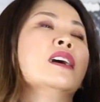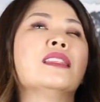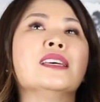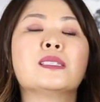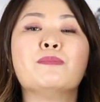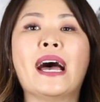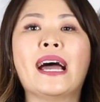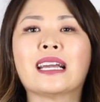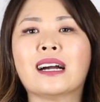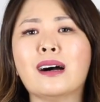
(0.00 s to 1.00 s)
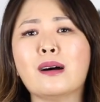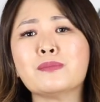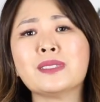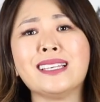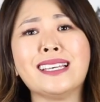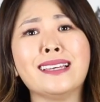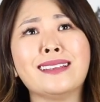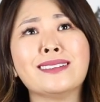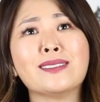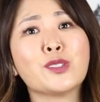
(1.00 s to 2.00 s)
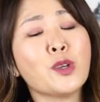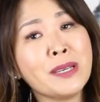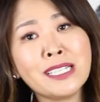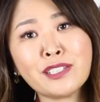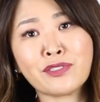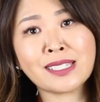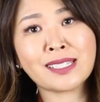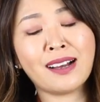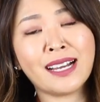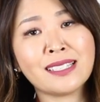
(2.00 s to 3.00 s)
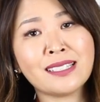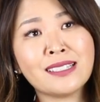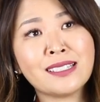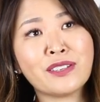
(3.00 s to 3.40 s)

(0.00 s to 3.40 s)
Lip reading: This bag comes in so many different sizes.